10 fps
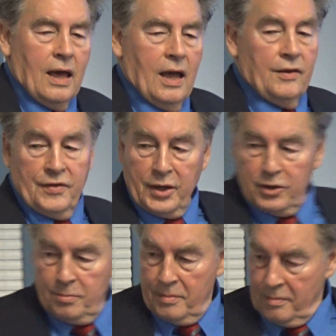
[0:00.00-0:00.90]
And
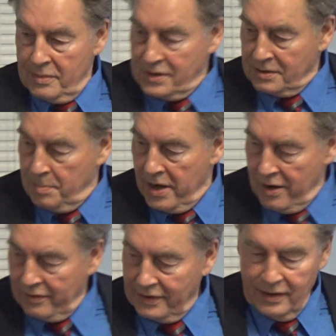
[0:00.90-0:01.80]
thank you, Mrs.
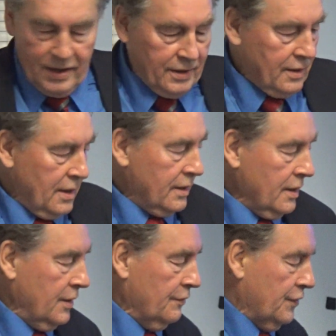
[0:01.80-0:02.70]
Mayor and
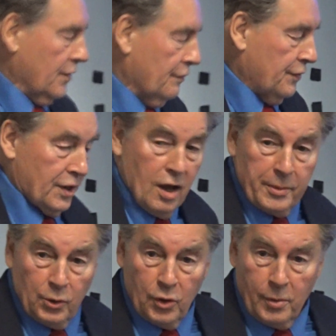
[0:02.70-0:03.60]
Lynn, for
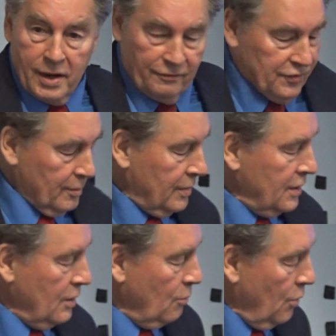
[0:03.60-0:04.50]
coming all the way up from
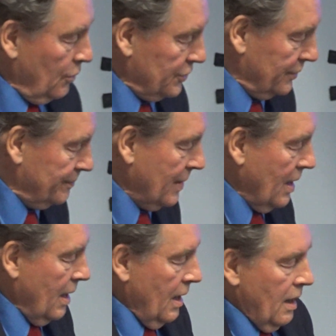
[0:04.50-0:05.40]
Walden.
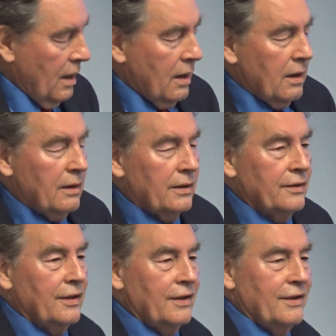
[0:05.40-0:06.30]

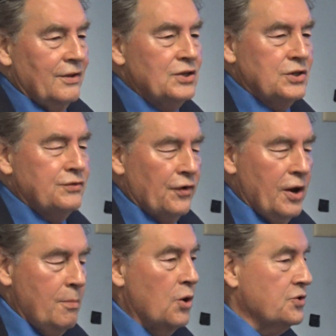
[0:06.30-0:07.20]
This is
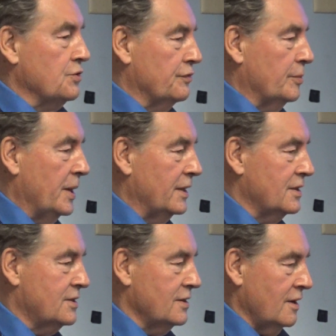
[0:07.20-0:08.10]
very emotional for me.
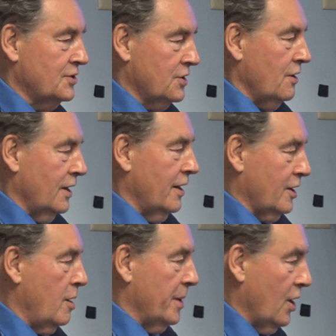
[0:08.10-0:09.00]
This is certainly
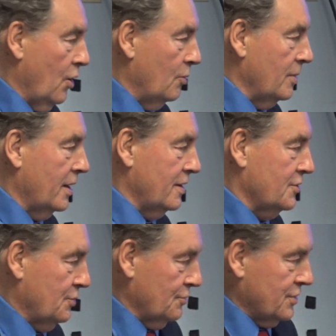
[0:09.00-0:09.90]
like coming home.
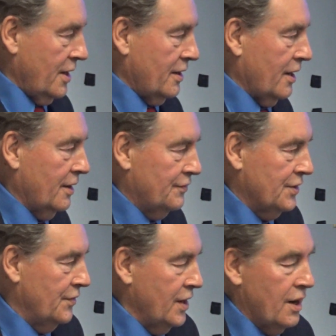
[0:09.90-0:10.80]
As you've said, I
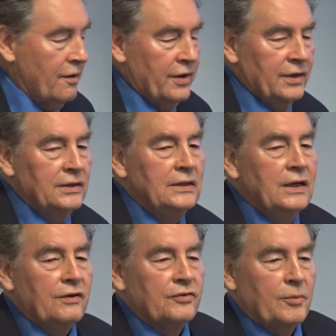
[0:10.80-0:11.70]
lived in the area
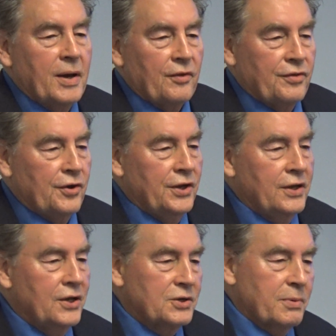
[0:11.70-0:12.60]
for about 30
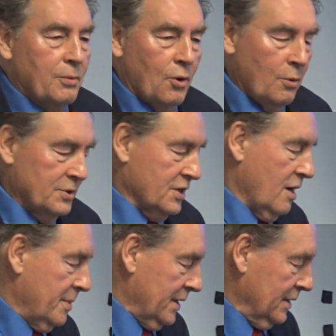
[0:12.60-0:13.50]
years. We were always
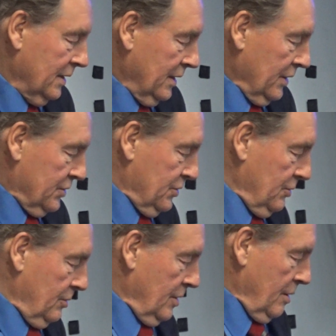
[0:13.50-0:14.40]
coming
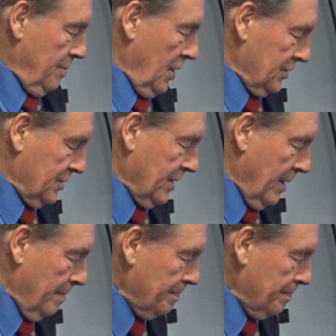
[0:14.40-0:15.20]
to Potsdam.